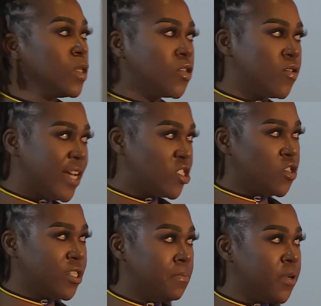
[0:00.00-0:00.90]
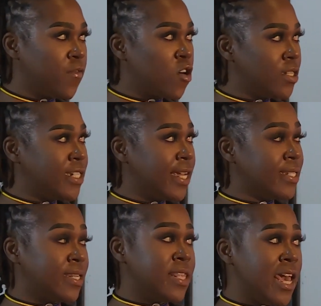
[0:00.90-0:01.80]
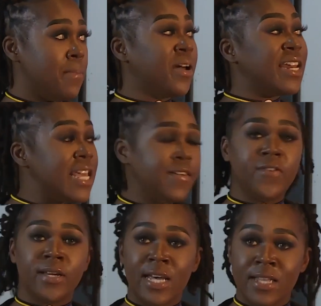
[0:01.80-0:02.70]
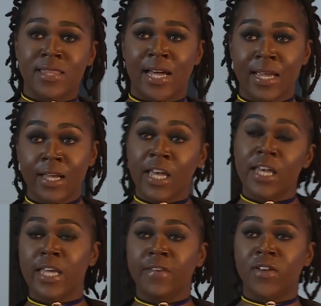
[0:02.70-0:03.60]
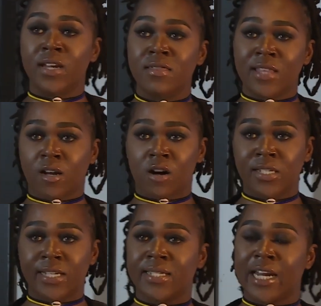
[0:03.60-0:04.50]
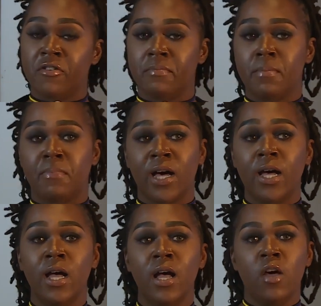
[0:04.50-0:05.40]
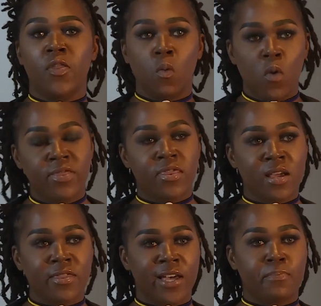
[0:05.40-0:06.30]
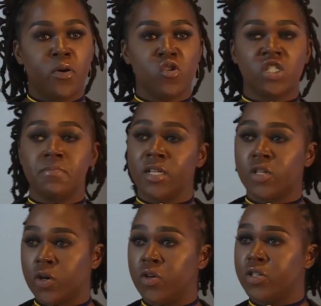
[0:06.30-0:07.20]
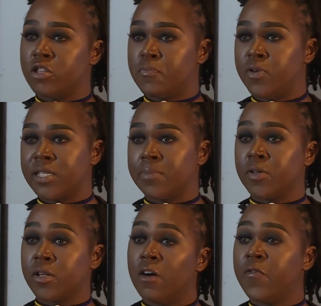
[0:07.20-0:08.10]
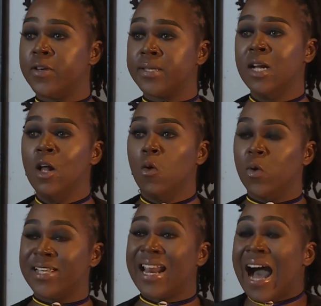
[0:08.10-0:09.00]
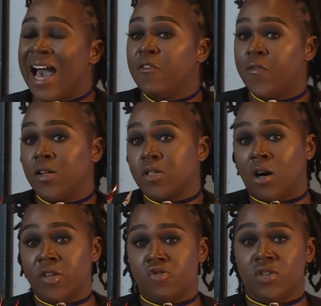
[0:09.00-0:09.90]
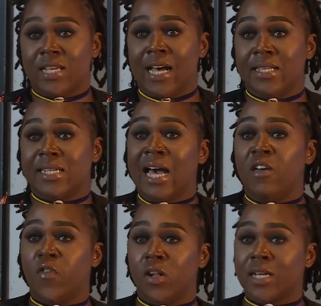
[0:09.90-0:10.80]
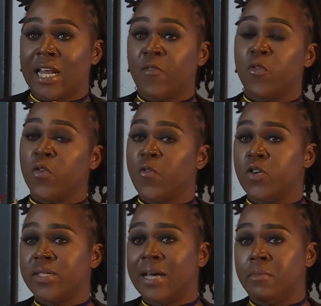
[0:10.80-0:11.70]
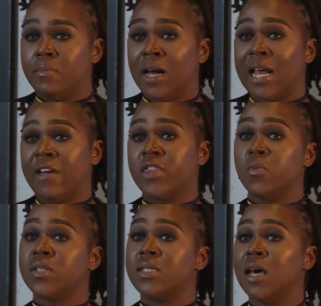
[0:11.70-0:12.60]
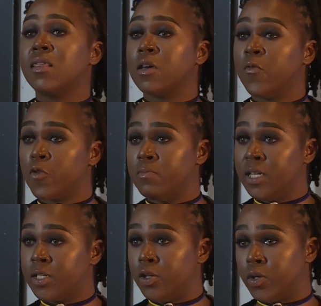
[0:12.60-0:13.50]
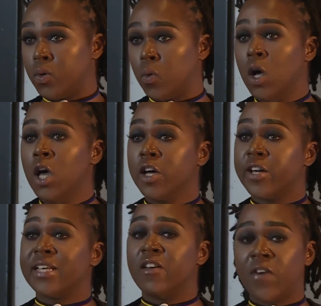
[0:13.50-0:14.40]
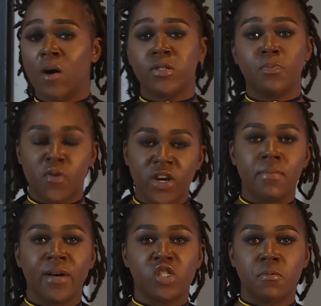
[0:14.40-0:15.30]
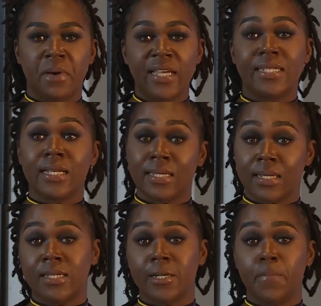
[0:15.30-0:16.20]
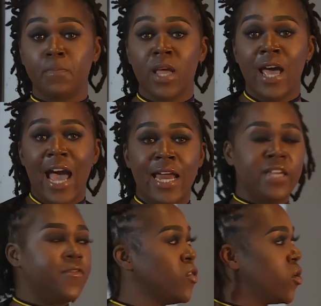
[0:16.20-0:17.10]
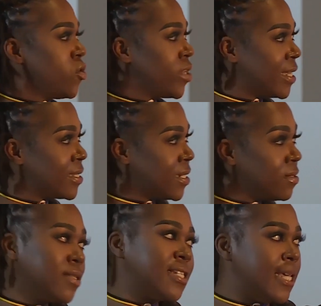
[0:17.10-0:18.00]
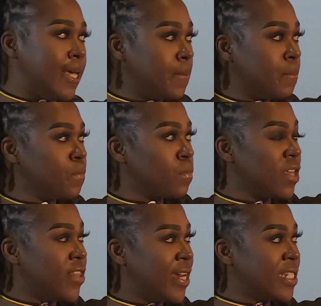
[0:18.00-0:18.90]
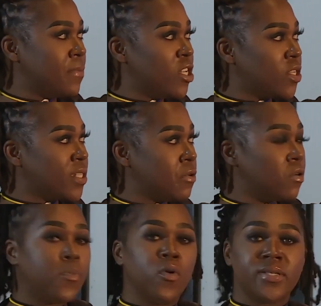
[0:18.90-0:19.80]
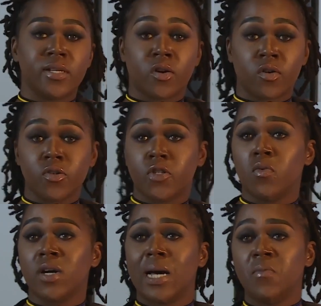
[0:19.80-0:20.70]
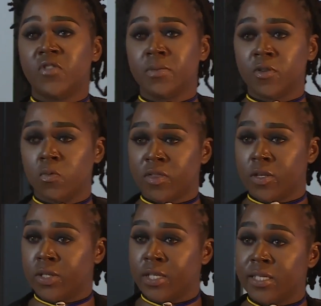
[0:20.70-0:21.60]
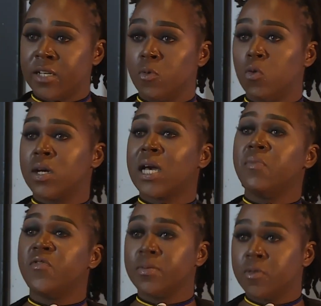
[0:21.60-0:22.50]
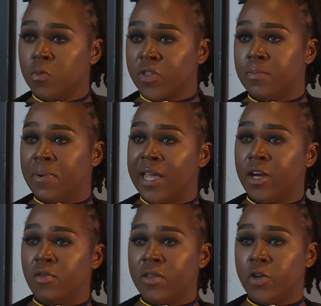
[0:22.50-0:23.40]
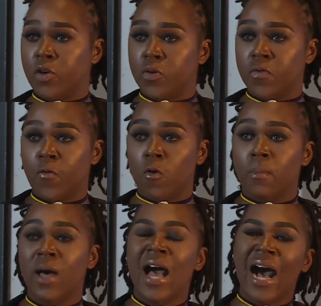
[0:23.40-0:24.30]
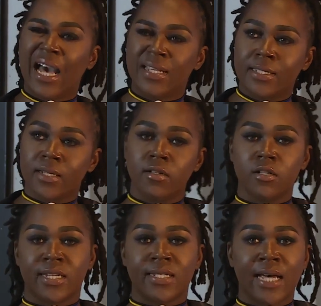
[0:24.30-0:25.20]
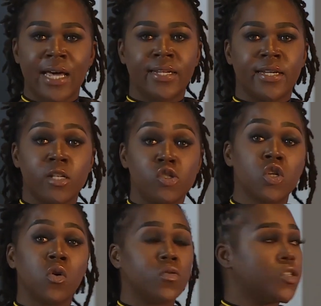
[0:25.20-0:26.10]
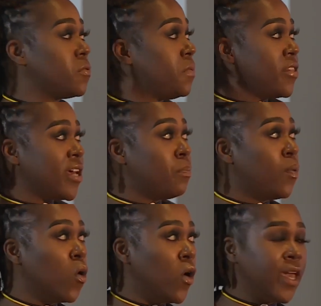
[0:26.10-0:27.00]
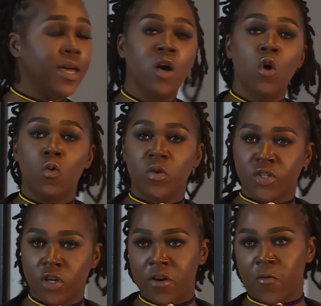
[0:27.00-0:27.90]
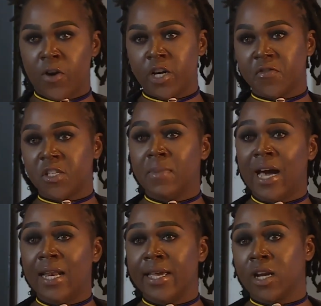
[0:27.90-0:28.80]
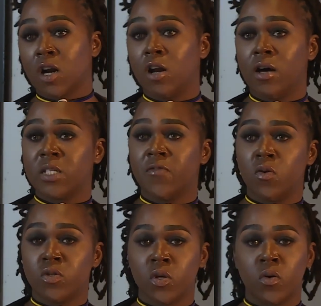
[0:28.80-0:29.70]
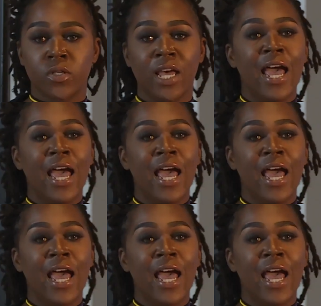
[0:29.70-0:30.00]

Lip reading: So that's just a bit of context there. But even in that context, I remember the one thing that pushed me to go to the principal's office was that I felt ostracized. I felt like for the first time in my life, there was nothing for me to do because I found pretty much a basic system. And even though you can still see that as much as there were boys and girls who were comfortable with the system, who were comfortable with the binary and the uniform, I still decided and chose to be that boy who was not afraid of smiling in class photos.